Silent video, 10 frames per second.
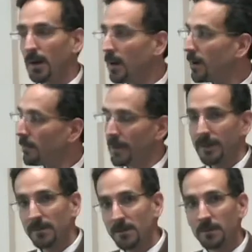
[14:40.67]
Um,
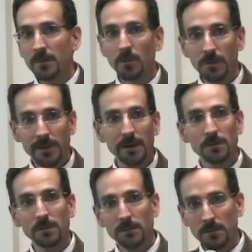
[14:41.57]
as I said before, this
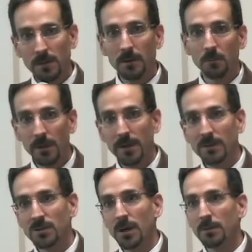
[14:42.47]
council's done a really
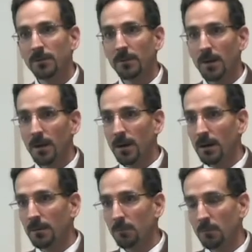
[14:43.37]
nice job of
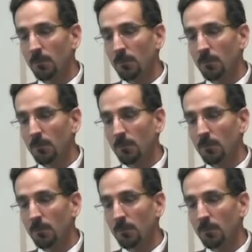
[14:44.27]
uh,